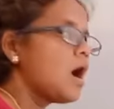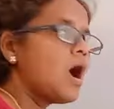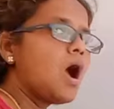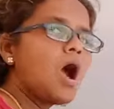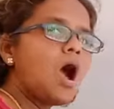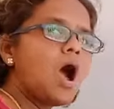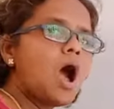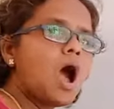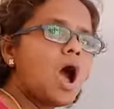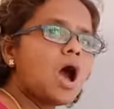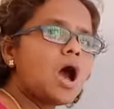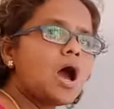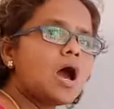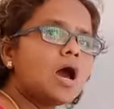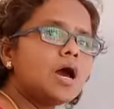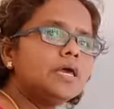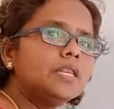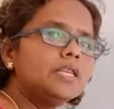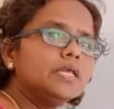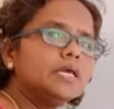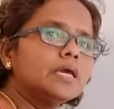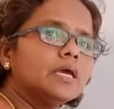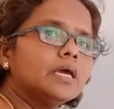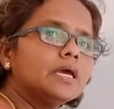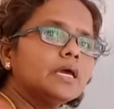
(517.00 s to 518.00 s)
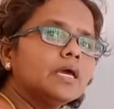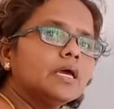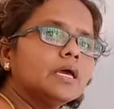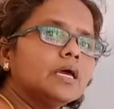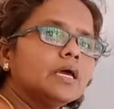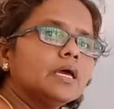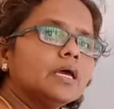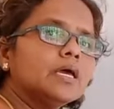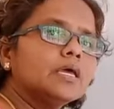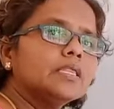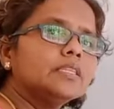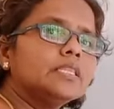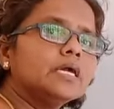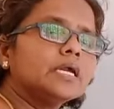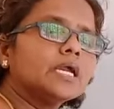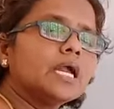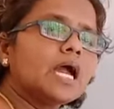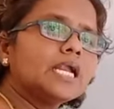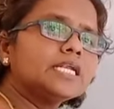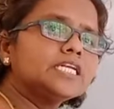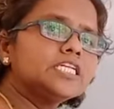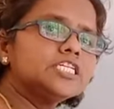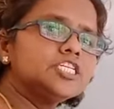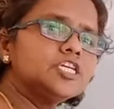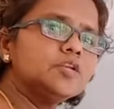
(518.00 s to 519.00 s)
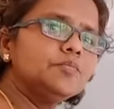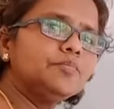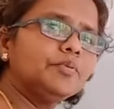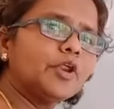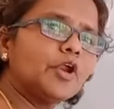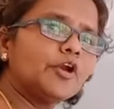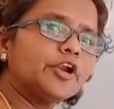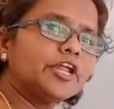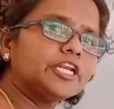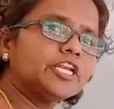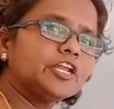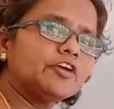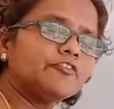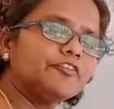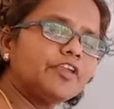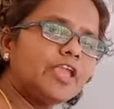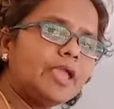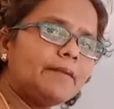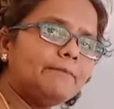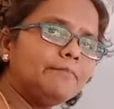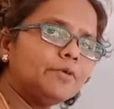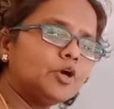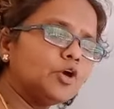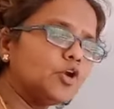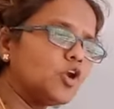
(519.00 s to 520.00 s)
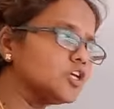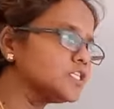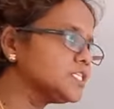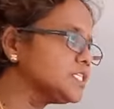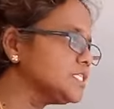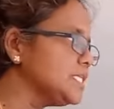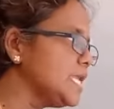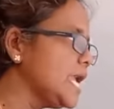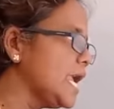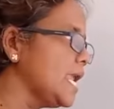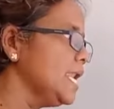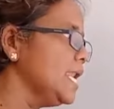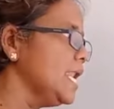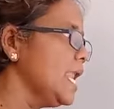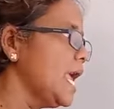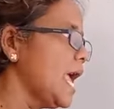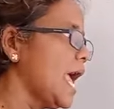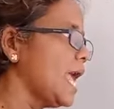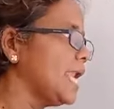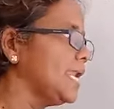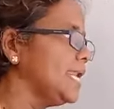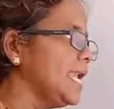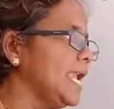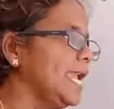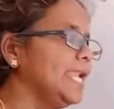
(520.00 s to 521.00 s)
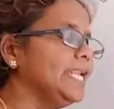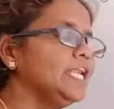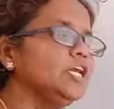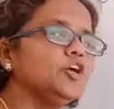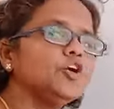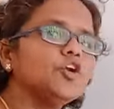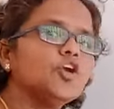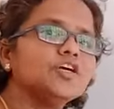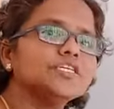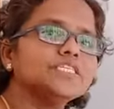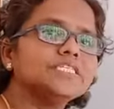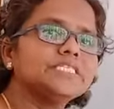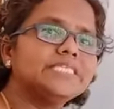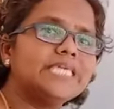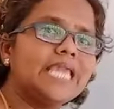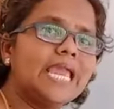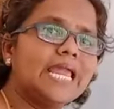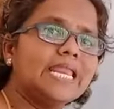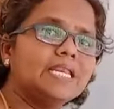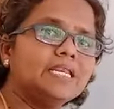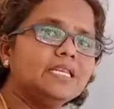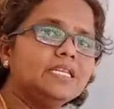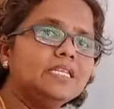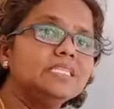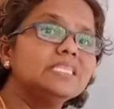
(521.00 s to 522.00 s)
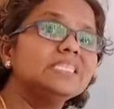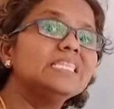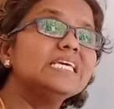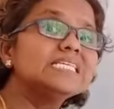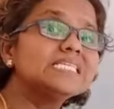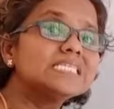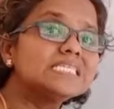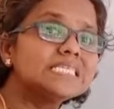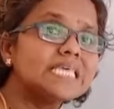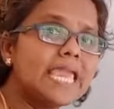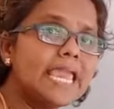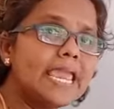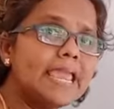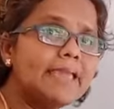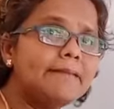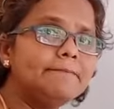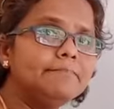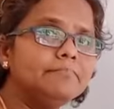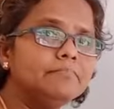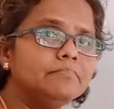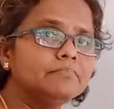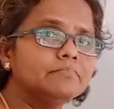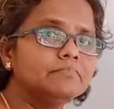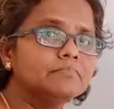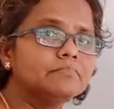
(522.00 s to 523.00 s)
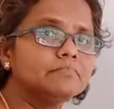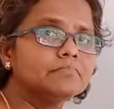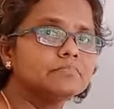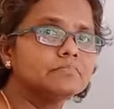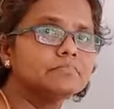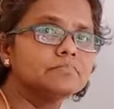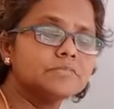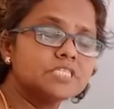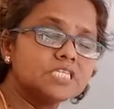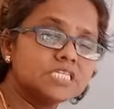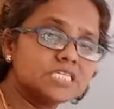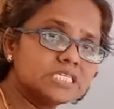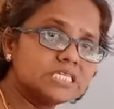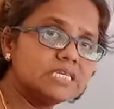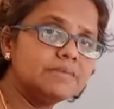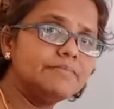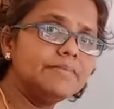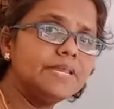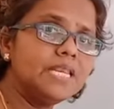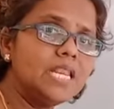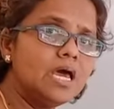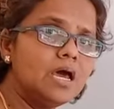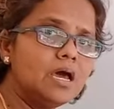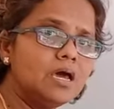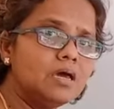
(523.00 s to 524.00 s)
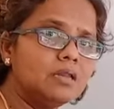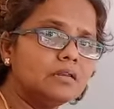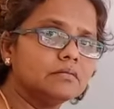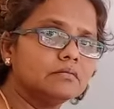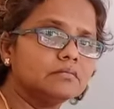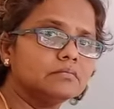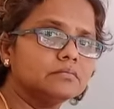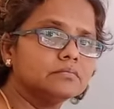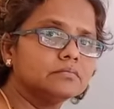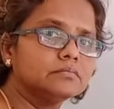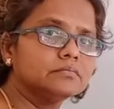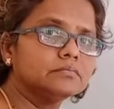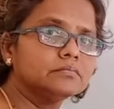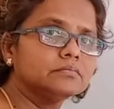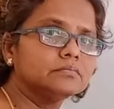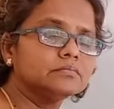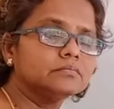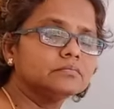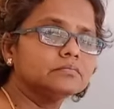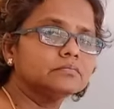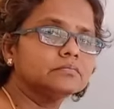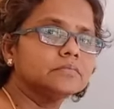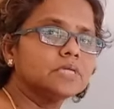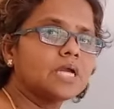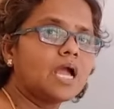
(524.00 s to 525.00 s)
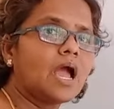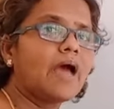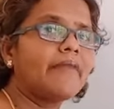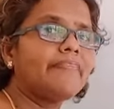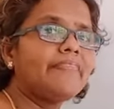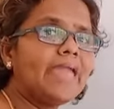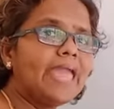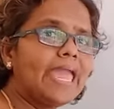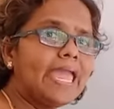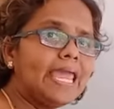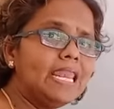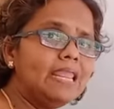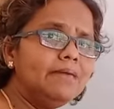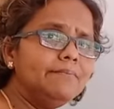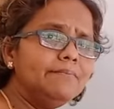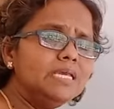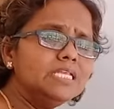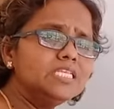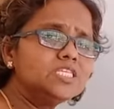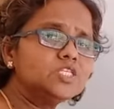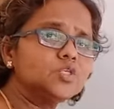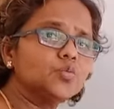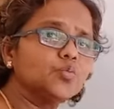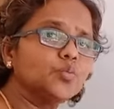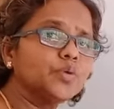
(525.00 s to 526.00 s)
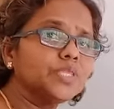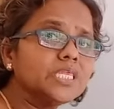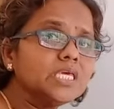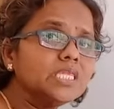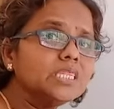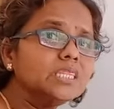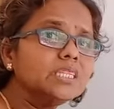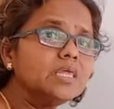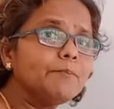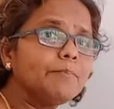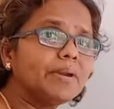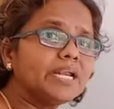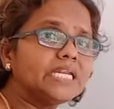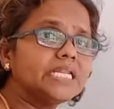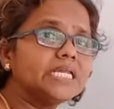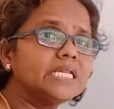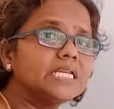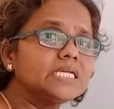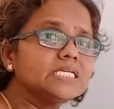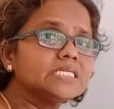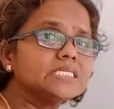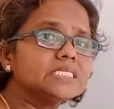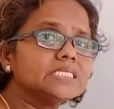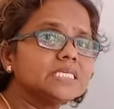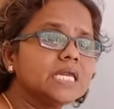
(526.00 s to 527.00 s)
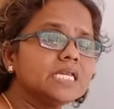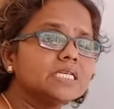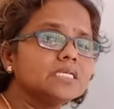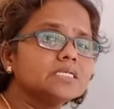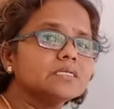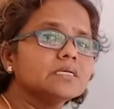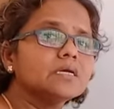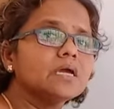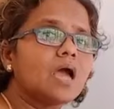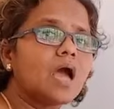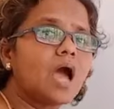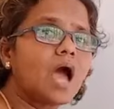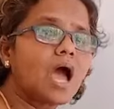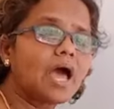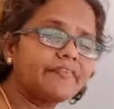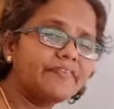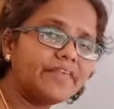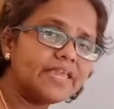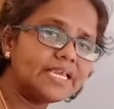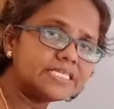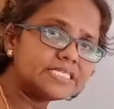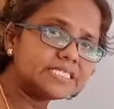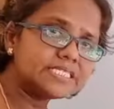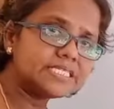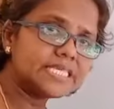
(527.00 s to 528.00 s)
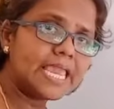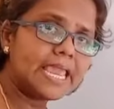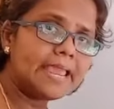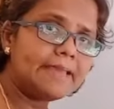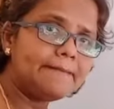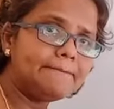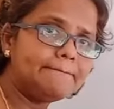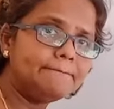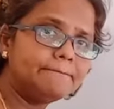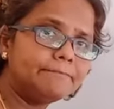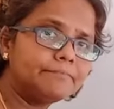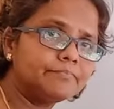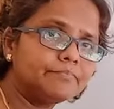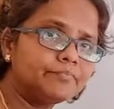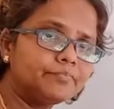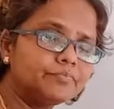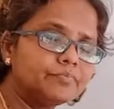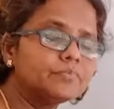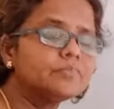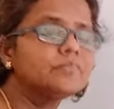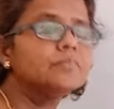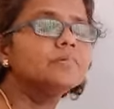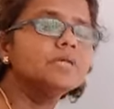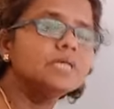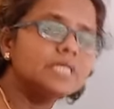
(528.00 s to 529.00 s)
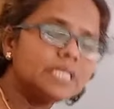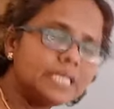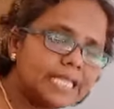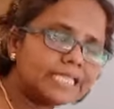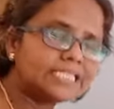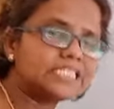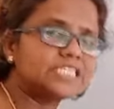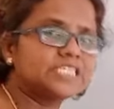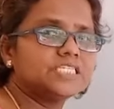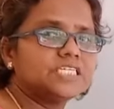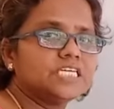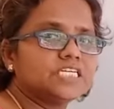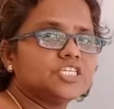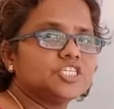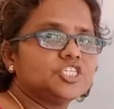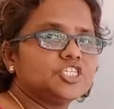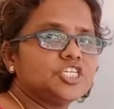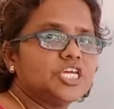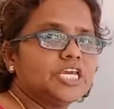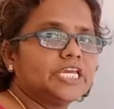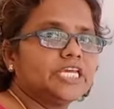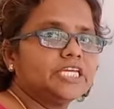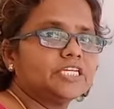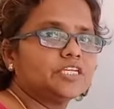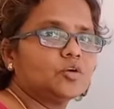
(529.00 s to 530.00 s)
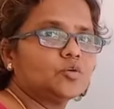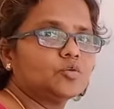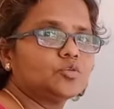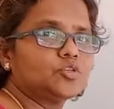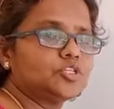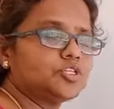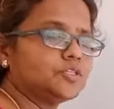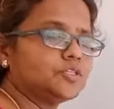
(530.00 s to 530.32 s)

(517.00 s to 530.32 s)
are the Cartesian product of M cross N and N cross N the same, the similar? Are the elements within the particular set, are they same? Let's just check it out.